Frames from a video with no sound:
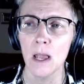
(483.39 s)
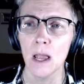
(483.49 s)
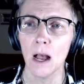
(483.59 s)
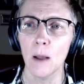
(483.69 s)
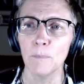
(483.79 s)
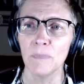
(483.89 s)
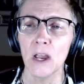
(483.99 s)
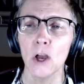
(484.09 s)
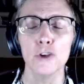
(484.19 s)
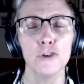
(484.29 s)
Um,
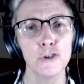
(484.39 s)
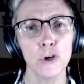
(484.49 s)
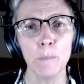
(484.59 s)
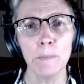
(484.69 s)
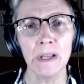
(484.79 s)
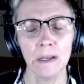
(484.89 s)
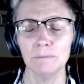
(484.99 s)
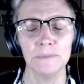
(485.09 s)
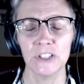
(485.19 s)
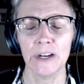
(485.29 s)
dopamine,
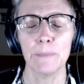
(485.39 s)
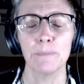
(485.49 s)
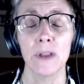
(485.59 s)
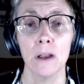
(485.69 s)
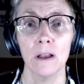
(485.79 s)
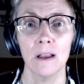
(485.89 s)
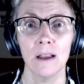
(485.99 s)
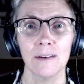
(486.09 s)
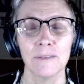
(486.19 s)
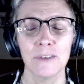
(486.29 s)
I'm sorry,
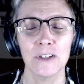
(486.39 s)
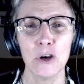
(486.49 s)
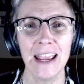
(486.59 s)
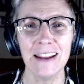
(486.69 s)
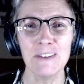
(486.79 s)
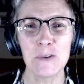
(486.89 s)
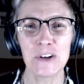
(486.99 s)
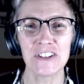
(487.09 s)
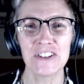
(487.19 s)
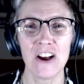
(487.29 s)
uh, cocaine
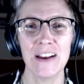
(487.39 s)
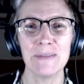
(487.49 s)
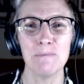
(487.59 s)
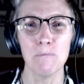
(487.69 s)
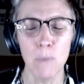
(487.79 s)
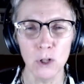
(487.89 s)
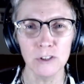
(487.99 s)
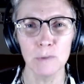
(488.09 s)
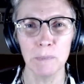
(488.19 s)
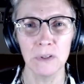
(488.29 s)
works on
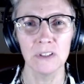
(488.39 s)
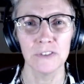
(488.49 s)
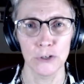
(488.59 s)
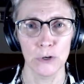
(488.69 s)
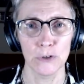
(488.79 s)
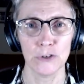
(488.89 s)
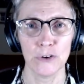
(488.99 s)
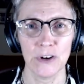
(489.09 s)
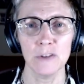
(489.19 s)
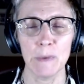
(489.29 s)
multiple
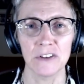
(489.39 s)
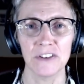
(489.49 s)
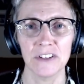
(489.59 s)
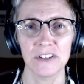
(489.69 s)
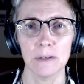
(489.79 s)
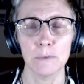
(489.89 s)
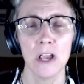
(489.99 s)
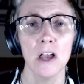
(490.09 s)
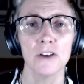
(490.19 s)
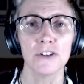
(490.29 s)
neurotransmitter systems.
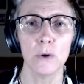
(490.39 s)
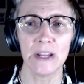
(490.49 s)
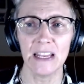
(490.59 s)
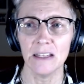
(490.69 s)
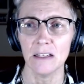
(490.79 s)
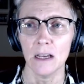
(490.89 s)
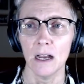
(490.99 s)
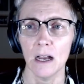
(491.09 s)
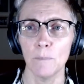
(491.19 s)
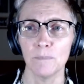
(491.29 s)
So it
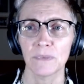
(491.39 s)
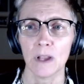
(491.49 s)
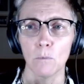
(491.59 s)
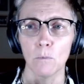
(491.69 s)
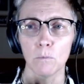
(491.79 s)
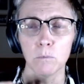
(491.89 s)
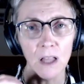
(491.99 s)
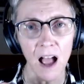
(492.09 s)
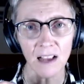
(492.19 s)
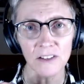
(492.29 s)
um,
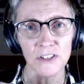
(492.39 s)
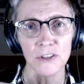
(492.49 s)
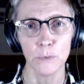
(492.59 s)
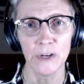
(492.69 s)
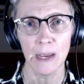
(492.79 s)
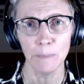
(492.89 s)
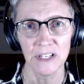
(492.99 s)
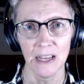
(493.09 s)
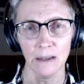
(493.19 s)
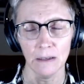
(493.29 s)
blocks the
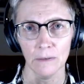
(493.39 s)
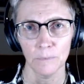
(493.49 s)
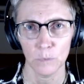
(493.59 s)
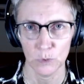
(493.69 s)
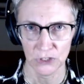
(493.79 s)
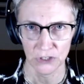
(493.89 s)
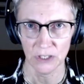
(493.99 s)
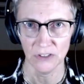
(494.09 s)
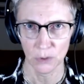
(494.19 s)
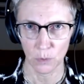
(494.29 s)
reuptake, which
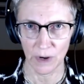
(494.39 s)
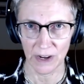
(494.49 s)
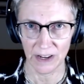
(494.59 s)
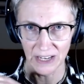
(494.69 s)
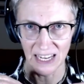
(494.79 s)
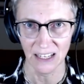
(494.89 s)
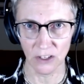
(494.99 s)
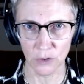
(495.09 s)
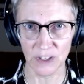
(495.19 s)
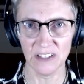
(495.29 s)
is a way of
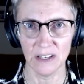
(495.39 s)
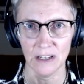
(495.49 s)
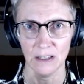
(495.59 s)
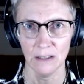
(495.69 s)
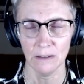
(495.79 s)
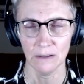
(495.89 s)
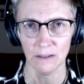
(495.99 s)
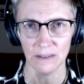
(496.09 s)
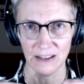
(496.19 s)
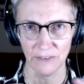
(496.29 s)
increasing
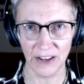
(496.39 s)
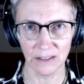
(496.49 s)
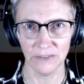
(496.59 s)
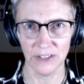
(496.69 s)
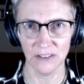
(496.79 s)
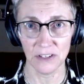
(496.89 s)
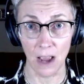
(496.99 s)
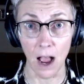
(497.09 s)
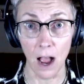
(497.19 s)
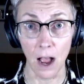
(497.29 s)
the effectiveness
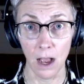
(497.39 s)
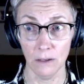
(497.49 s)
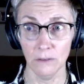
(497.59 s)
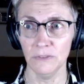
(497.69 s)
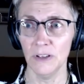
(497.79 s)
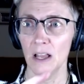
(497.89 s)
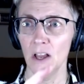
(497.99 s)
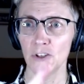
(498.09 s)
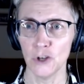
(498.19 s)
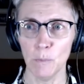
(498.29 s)
of
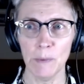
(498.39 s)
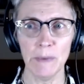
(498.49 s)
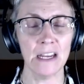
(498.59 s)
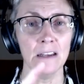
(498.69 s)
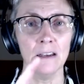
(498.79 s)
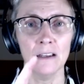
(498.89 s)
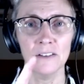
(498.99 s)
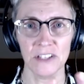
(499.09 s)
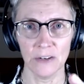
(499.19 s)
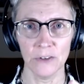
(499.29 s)
dopamine,
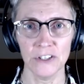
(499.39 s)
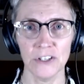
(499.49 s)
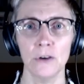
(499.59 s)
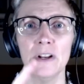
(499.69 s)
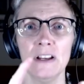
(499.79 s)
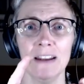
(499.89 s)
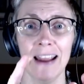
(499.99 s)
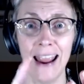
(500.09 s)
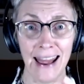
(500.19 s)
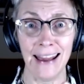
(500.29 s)
serotonin,
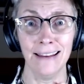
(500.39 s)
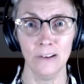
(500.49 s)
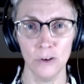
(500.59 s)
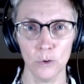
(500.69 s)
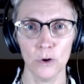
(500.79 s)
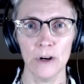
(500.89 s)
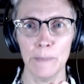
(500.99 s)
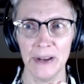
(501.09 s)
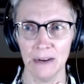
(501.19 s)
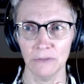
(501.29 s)
and
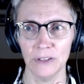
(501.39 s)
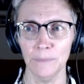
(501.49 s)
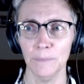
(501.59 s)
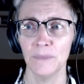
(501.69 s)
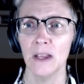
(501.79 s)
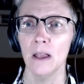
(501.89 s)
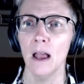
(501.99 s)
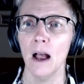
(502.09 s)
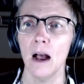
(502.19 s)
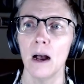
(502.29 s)
norepinephrine.
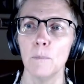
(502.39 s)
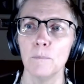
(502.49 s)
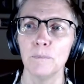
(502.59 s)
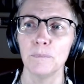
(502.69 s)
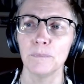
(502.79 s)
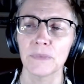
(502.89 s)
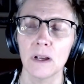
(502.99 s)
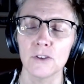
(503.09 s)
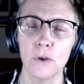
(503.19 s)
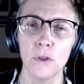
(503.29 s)
Um,
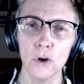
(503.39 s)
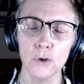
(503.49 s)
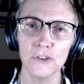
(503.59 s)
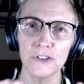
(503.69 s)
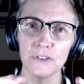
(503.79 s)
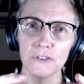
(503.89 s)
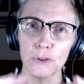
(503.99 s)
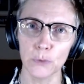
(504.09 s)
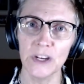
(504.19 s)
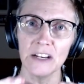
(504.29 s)
so those
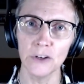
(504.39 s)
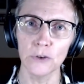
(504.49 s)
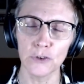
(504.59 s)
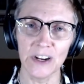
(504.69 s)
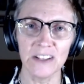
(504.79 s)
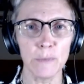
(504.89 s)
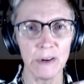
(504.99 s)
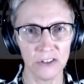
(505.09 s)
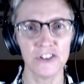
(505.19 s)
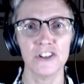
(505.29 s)
three
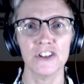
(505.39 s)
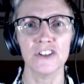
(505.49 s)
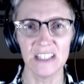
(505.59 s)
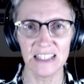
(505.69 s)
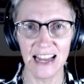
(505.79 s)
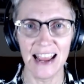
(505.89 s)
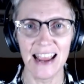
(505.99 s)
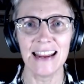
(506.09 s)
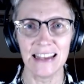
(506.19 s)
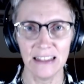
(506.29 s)
neurotransmitters just stay
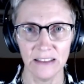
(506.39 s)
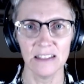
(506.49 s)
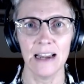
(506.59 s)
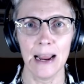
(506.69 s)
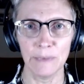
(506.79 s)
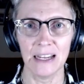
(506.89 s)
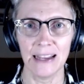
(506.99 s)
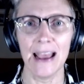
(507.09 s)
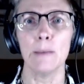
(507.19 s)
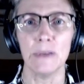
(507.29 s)
in the synaptic
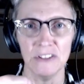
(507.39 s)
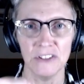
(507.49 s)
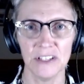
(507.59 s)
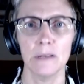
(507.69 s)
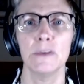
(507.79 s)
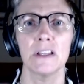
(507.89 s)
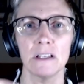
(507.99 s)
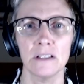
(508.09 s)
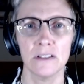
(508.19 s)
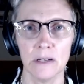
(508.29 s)
gap and
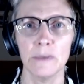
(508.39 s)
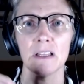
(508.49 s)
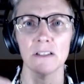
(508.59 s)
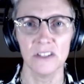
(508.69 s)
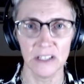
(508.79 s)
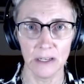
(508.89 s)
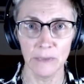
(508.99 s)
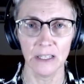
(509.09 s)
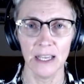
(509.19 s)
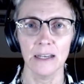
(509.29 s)
stimulate, stimulate,
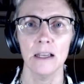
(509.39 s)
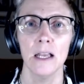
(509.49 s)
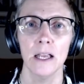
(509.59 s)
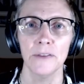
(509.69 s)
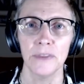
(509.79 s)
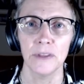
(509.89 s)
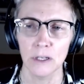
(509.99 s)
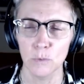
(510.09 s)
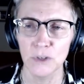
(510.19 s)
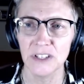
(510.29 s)
stimulate the
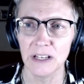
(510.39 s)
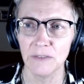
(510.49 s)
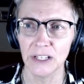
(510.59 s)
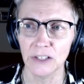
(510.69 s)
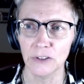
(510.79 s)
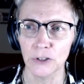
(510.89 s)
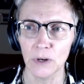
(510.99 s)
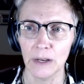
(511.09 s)
receiving neuron.